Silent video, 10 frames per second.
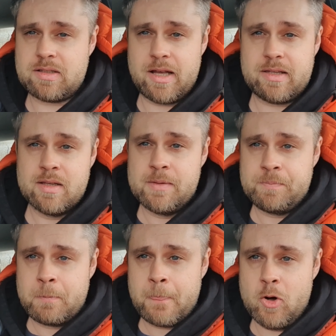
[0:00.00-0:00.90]
Like,
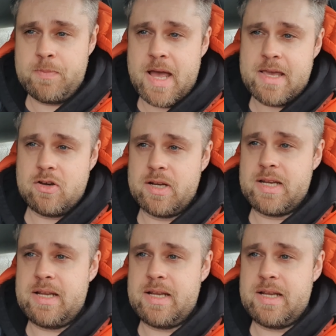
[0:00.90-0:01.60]
Up there you're going to